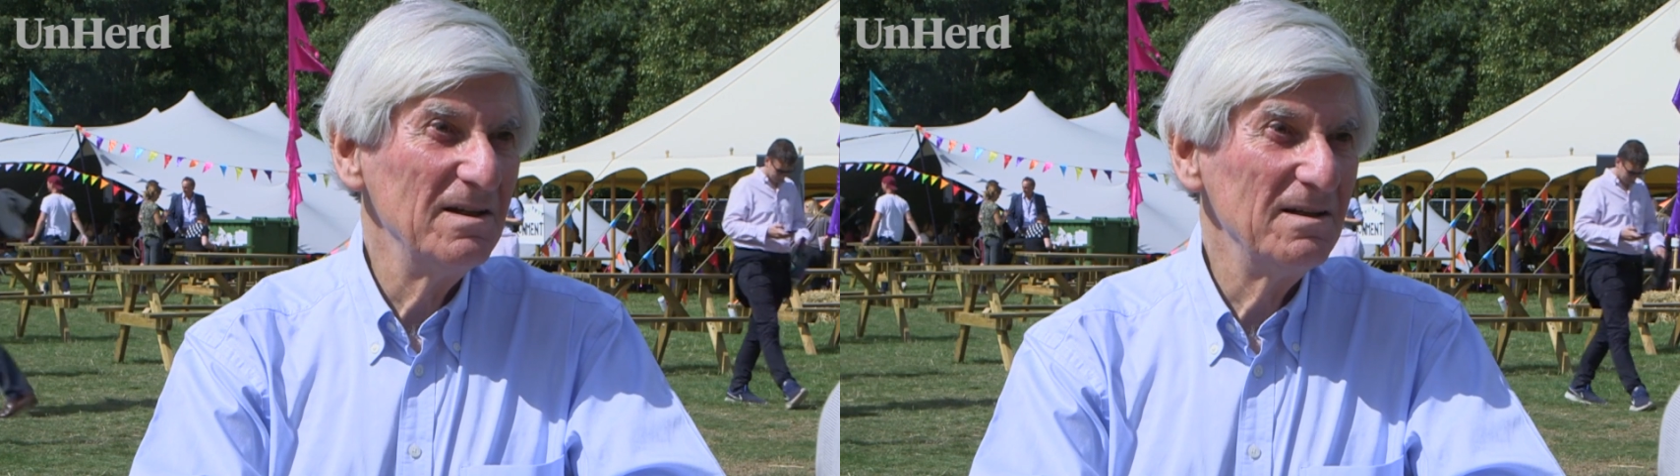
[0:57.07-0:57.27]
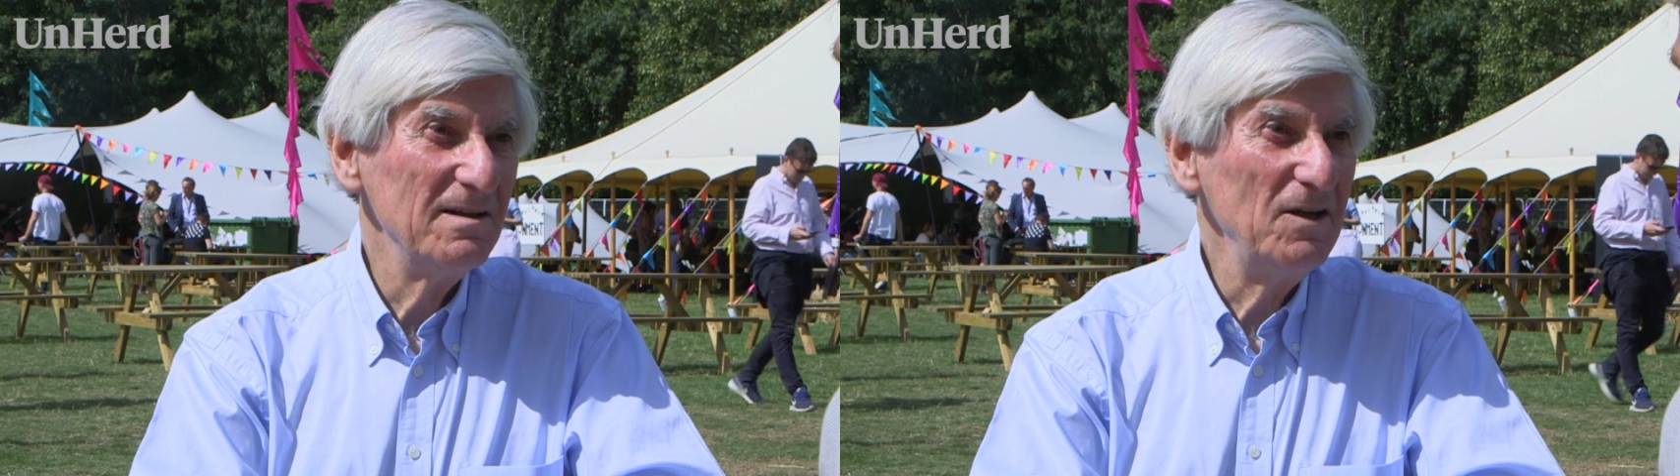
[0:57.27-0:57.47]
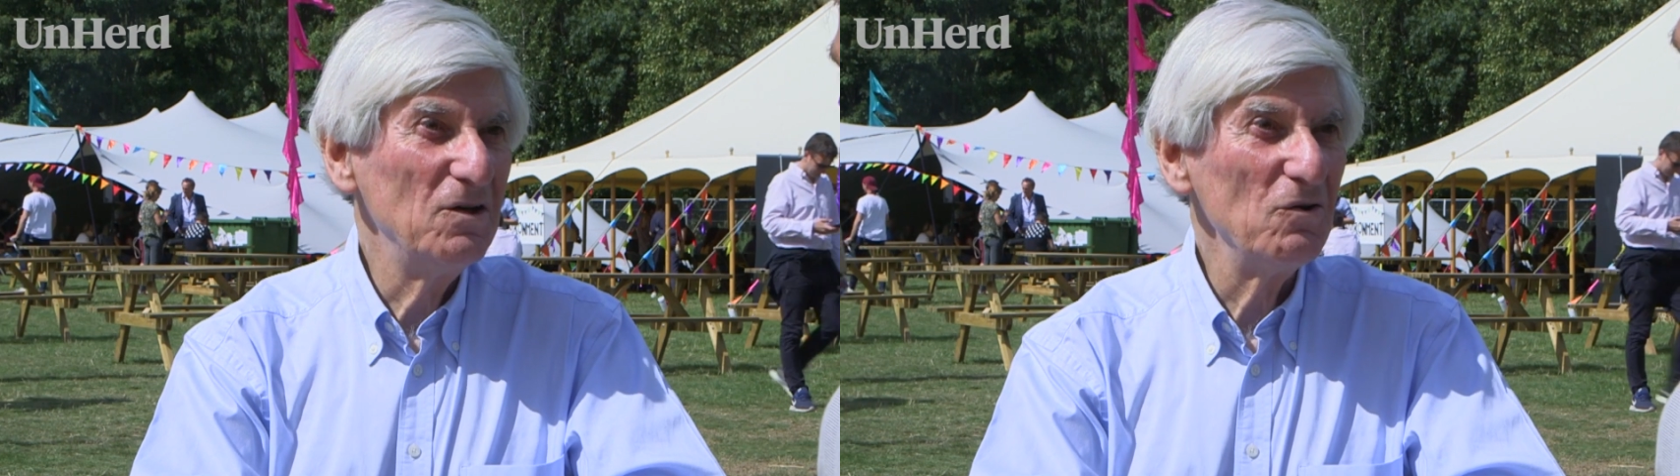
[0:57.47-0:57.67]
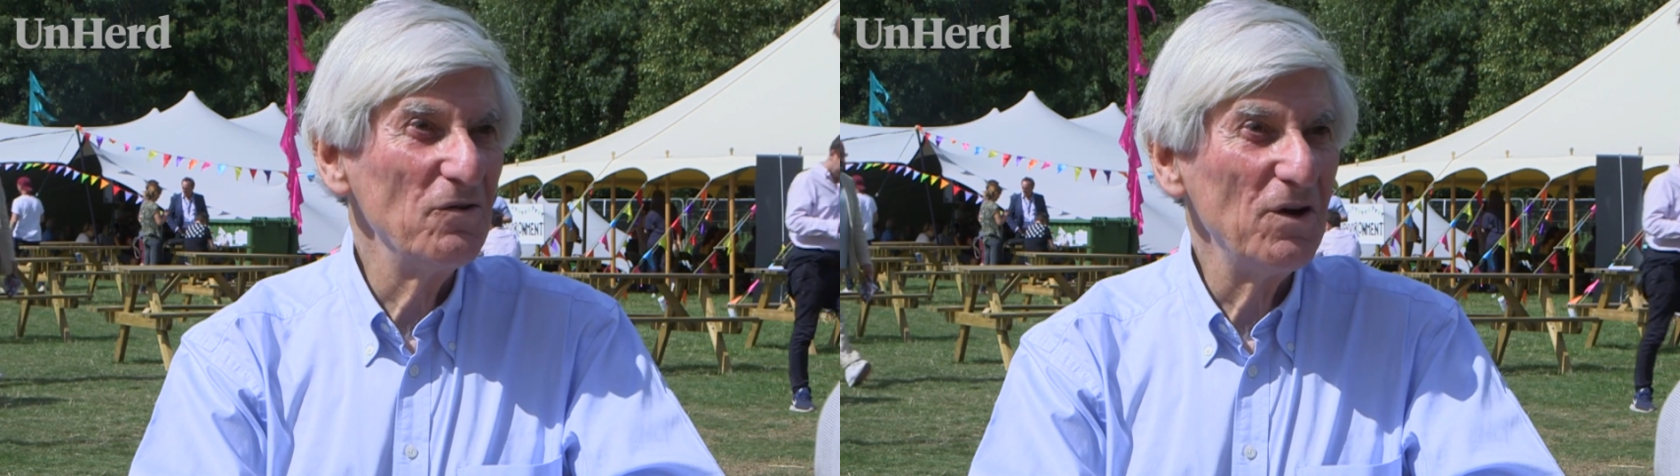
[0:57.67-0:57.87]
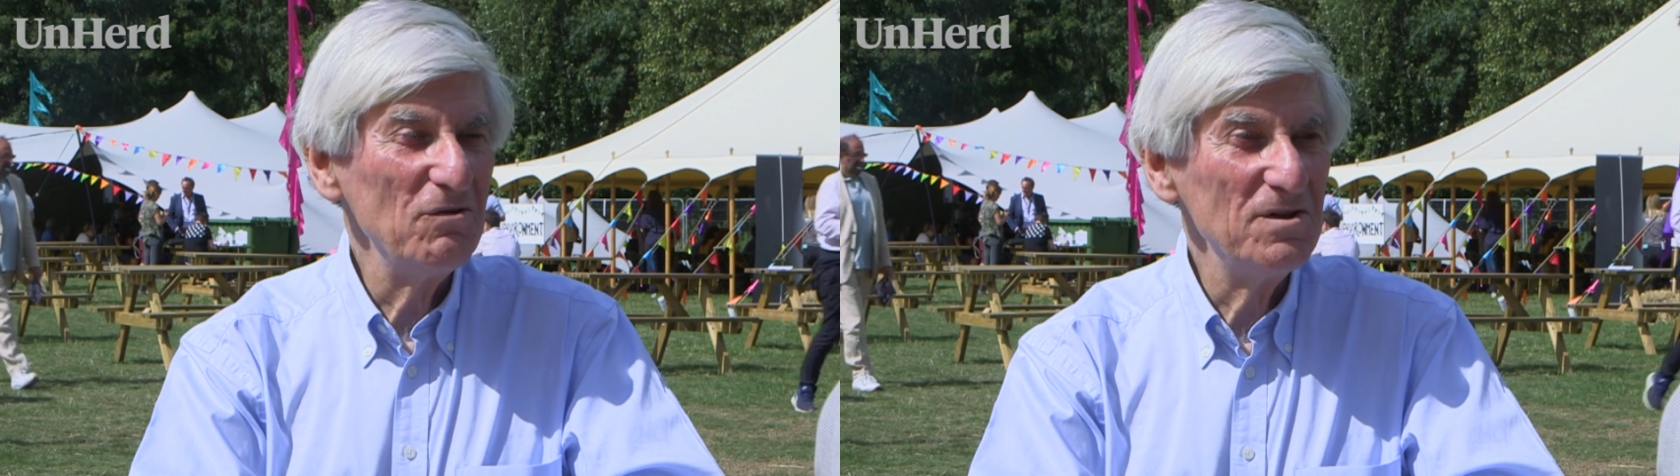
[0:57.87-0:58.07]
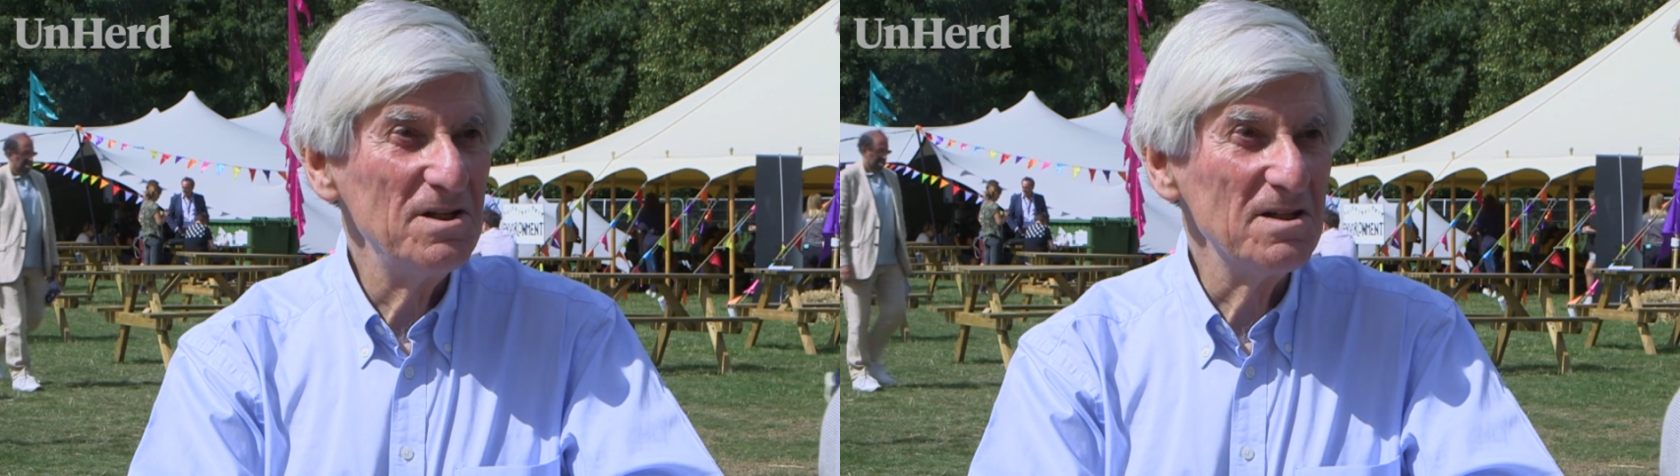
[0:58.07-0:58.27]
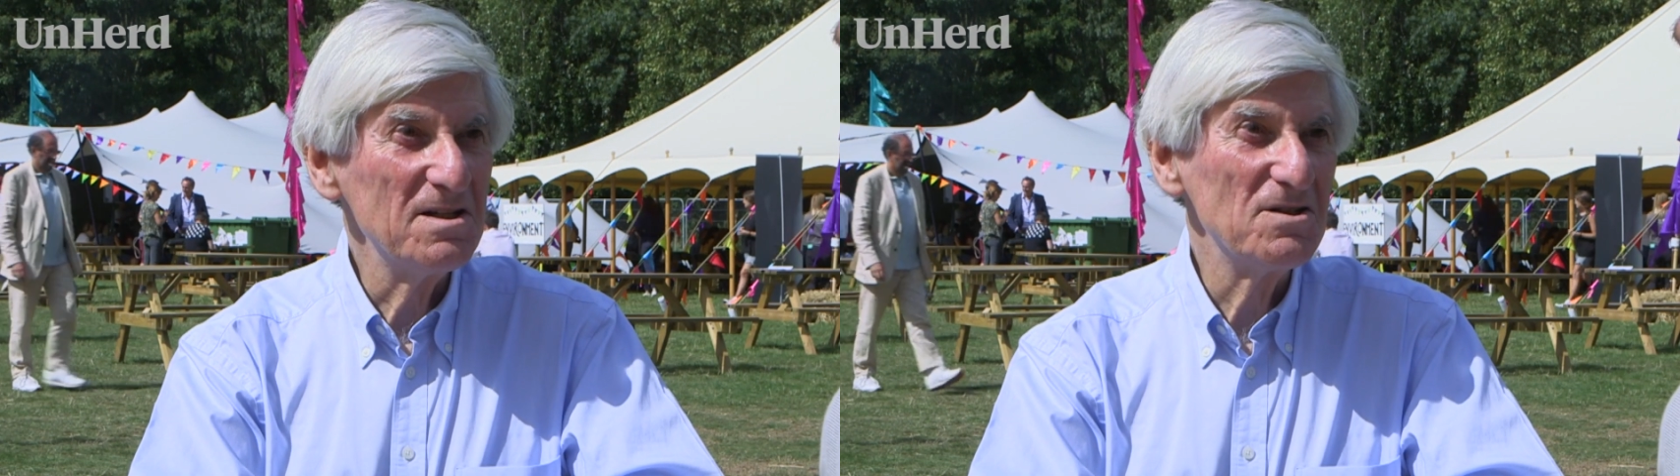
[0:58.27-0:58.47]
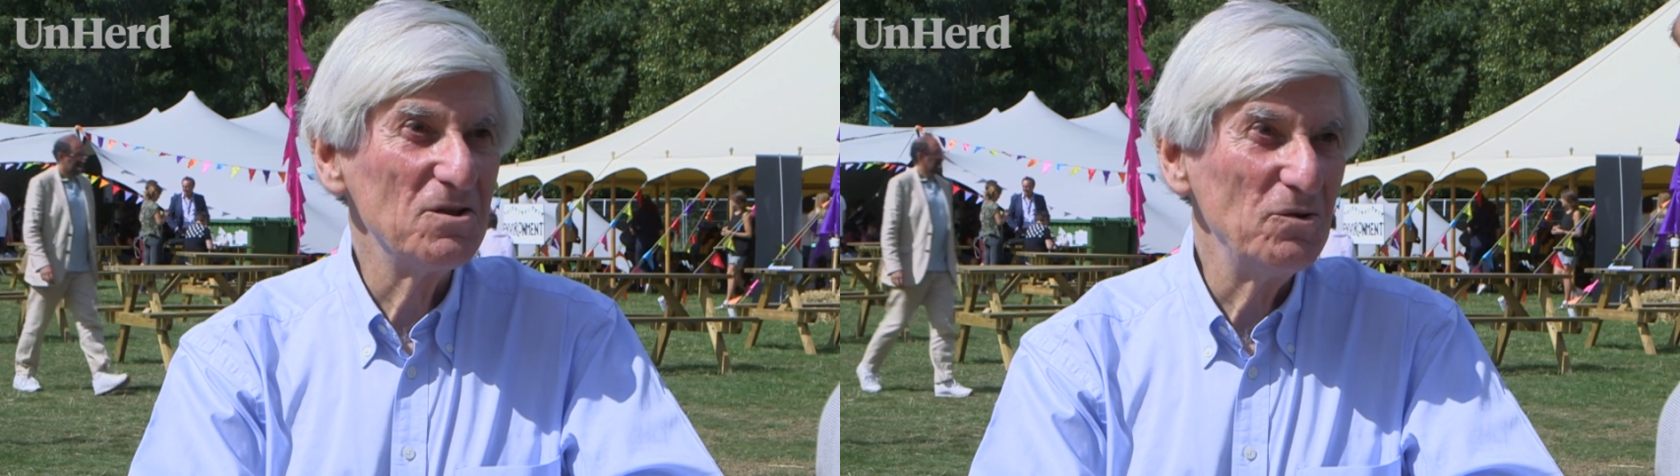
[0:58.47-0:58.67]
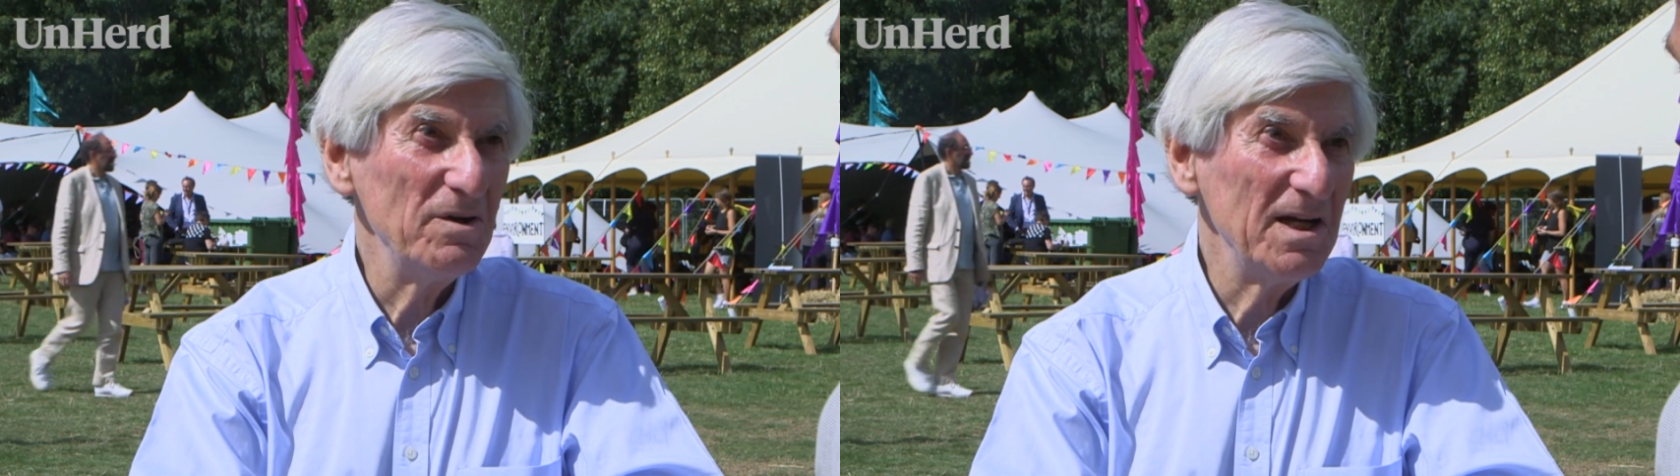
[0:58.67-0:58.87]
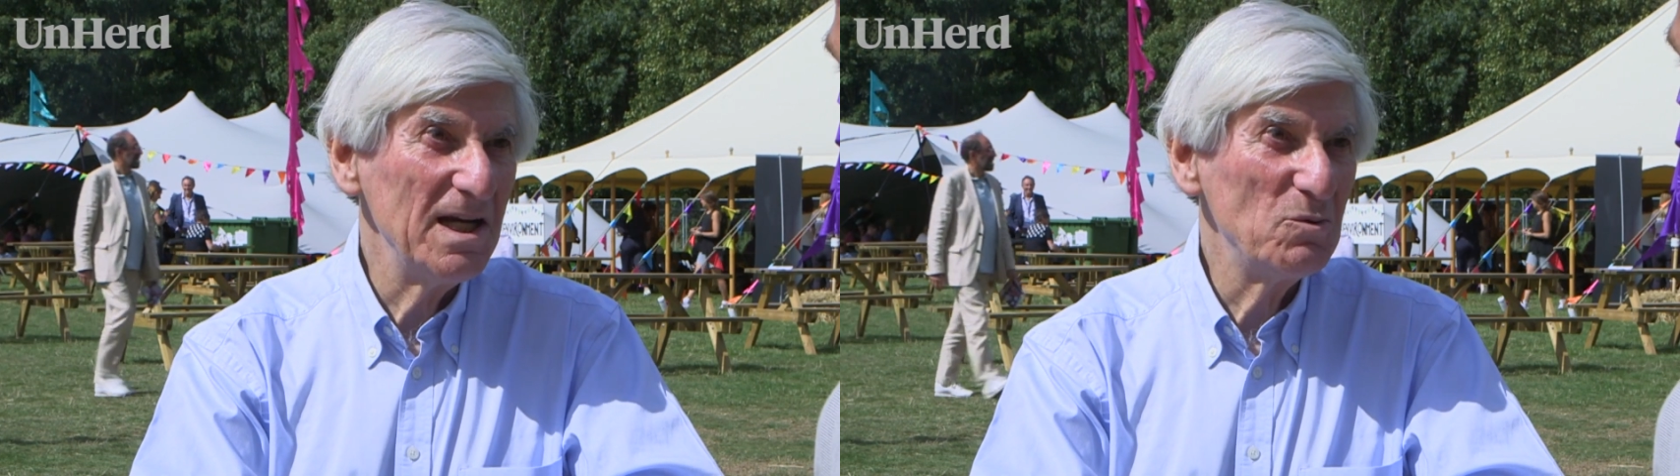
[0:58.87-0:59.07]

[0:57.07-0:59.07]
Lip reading: legal authorities disagree,